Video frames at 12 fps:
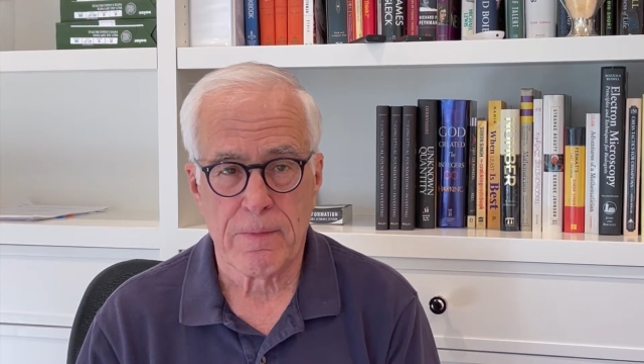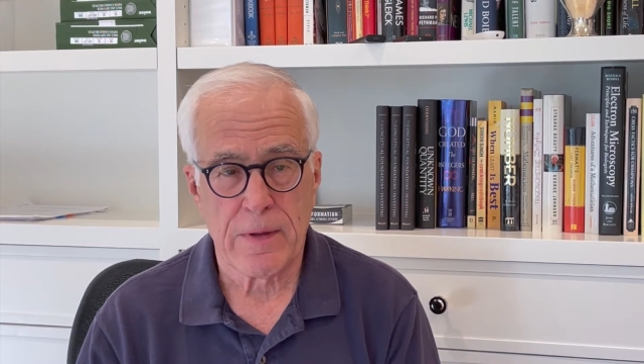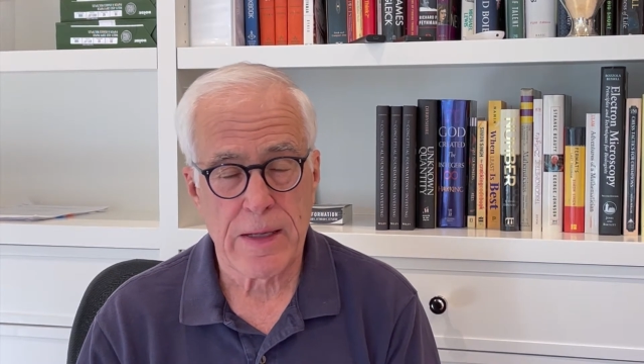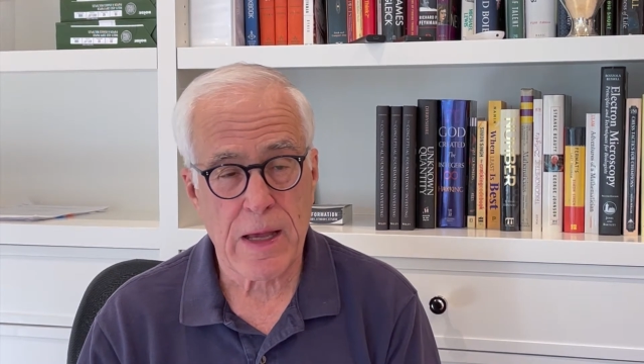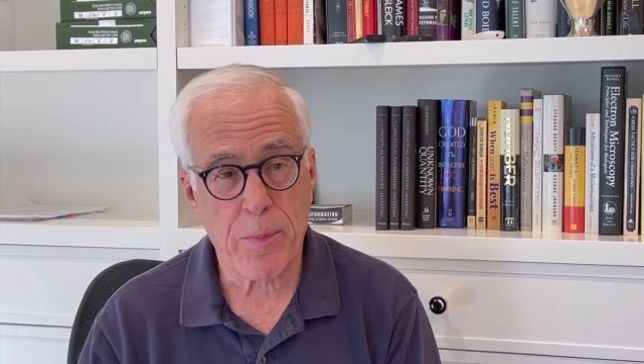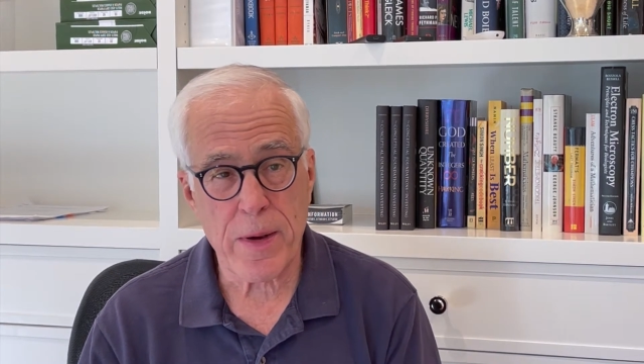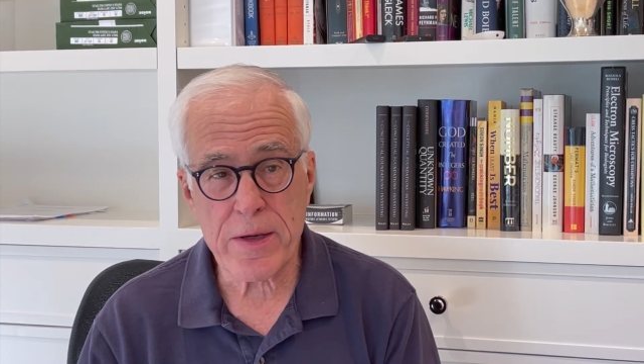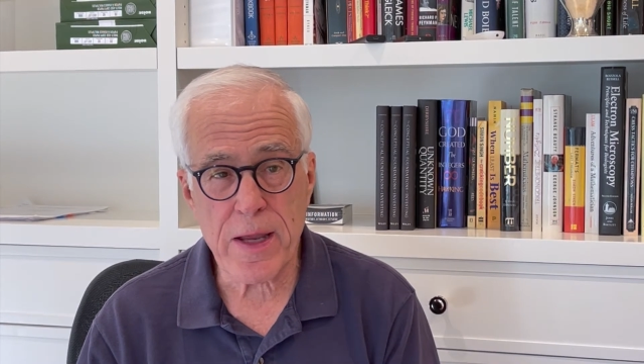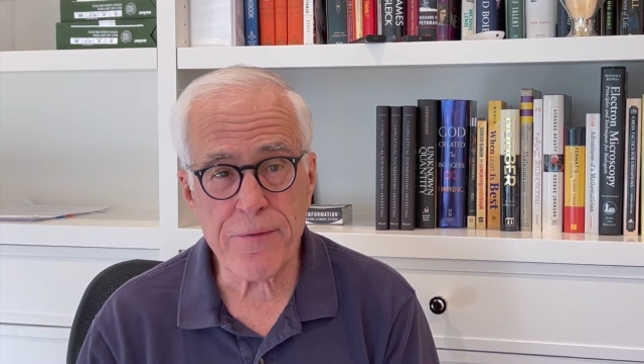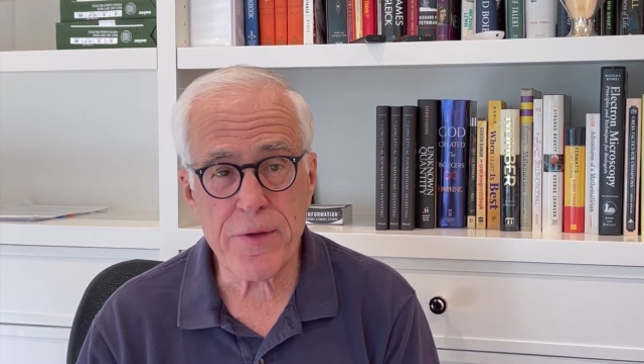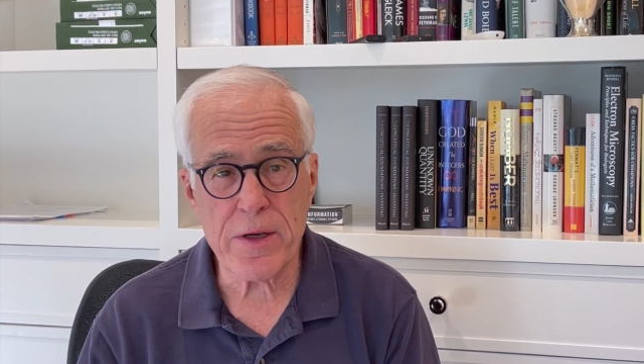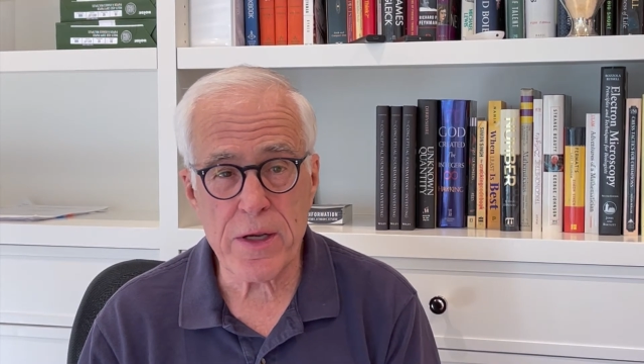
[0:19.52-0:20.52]
Now, by
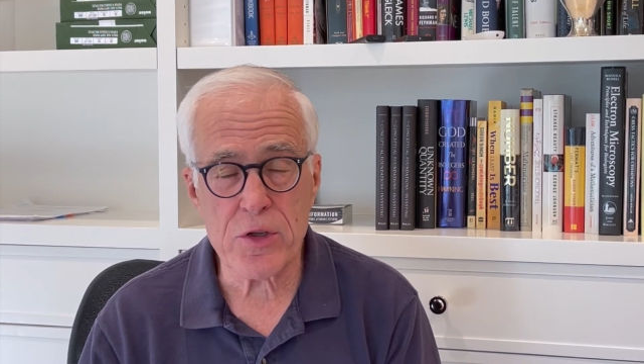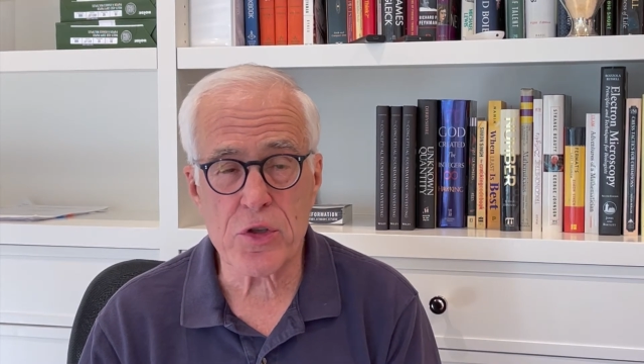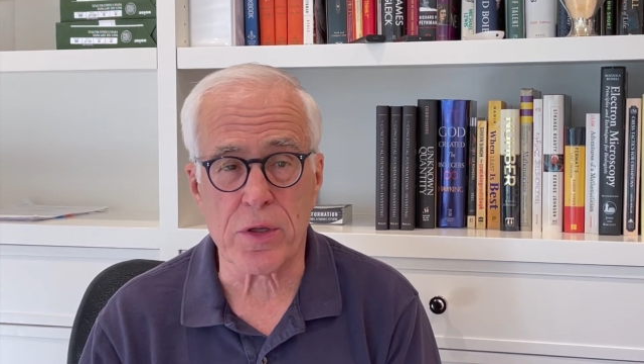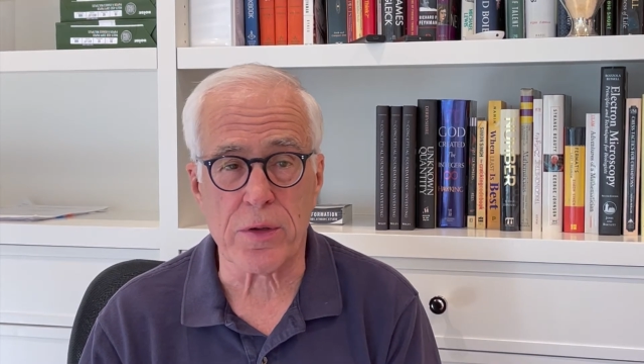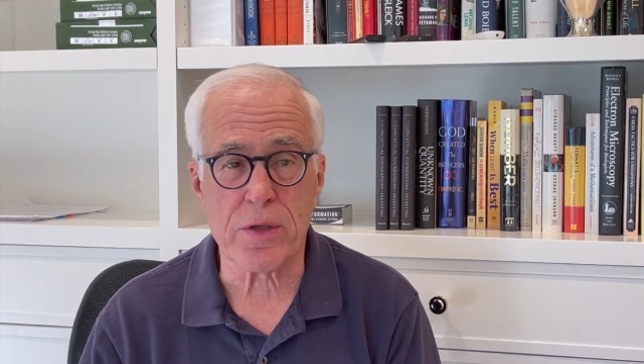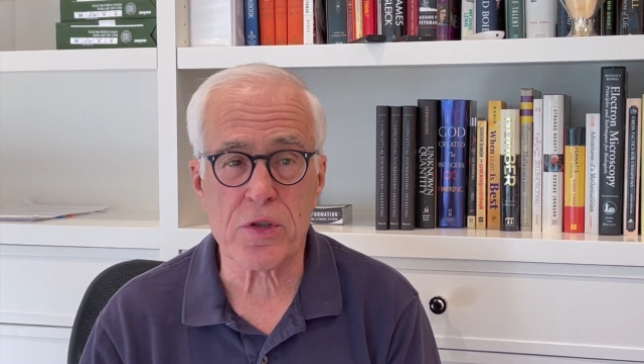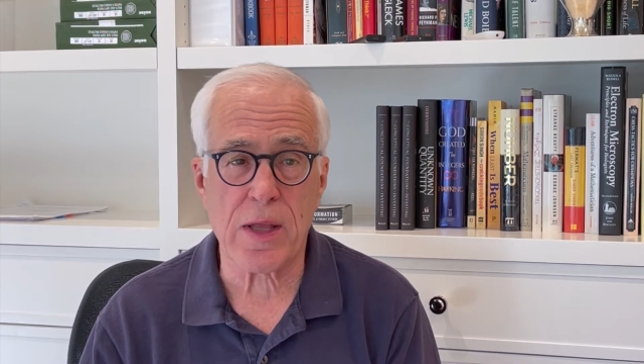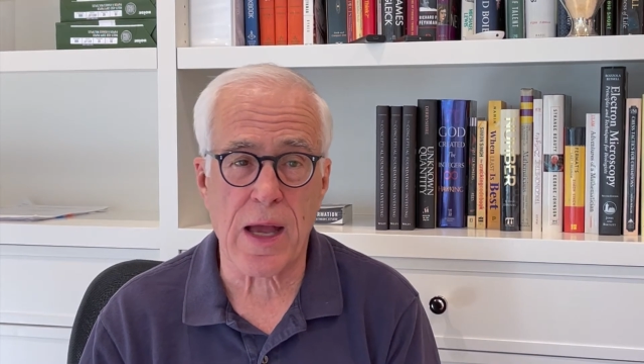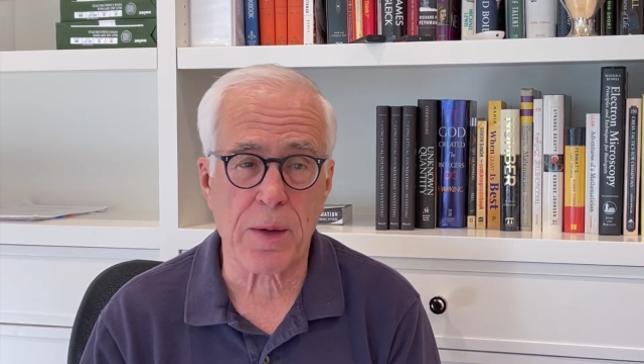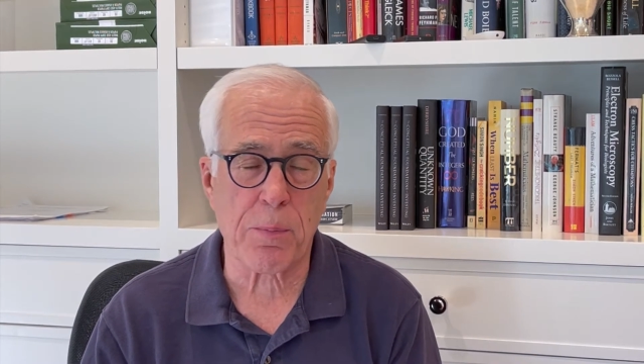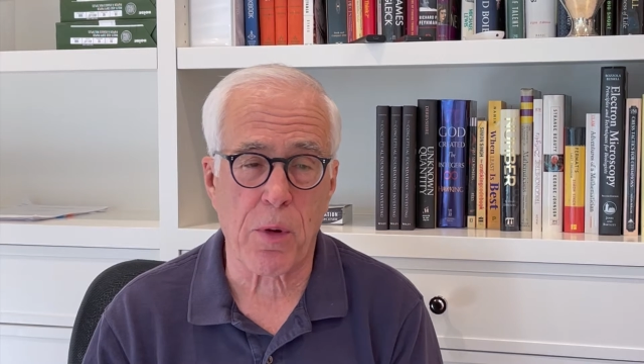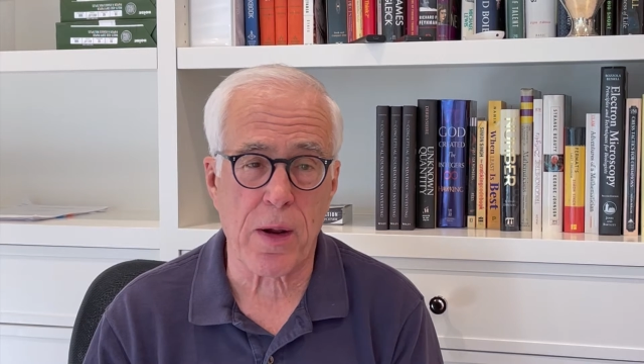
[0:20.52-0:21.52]
definition, the
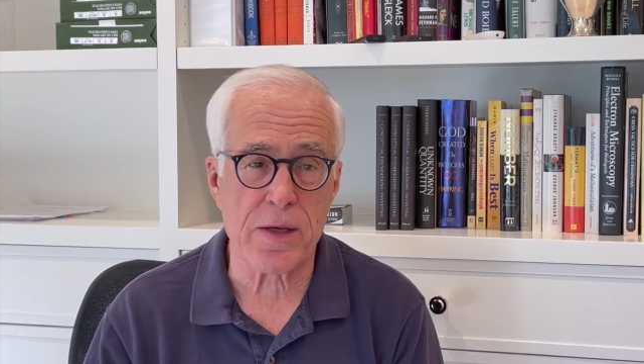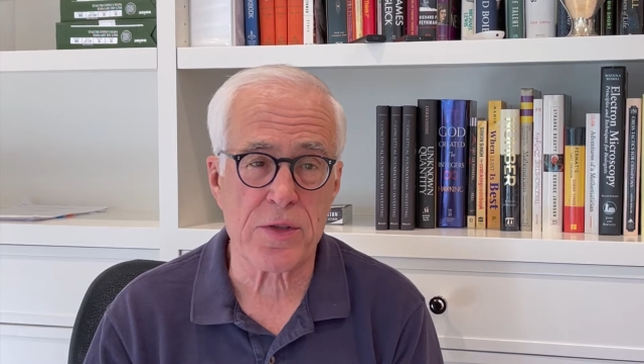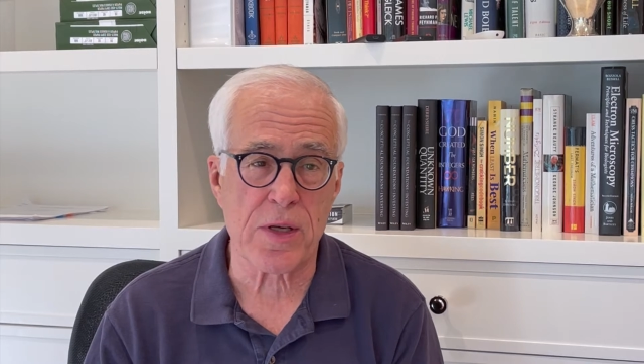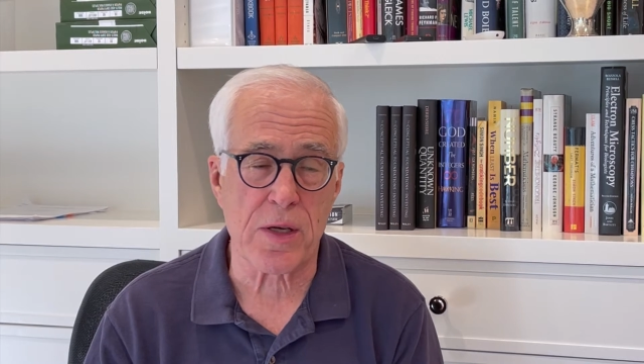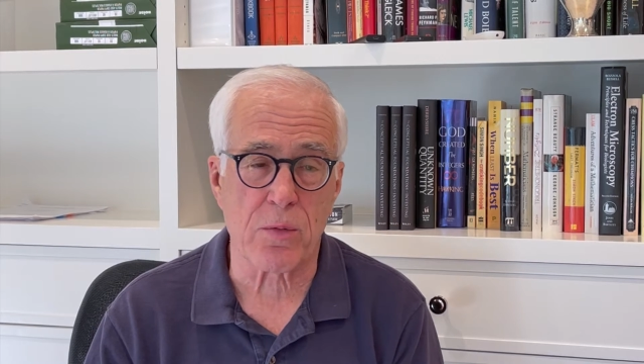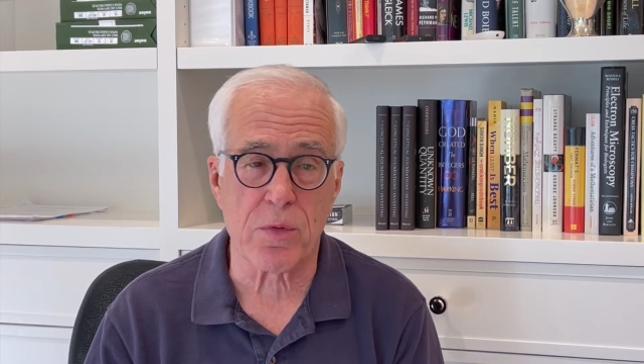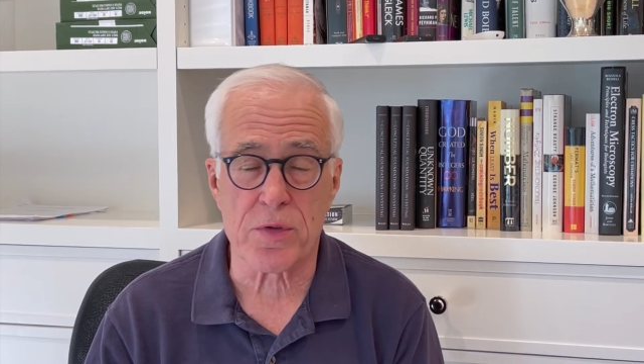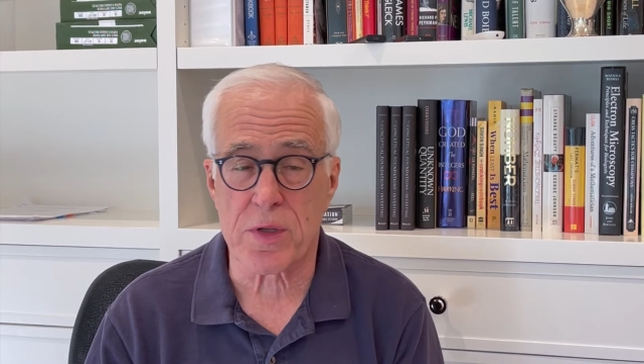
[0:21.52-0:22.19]
stock price equals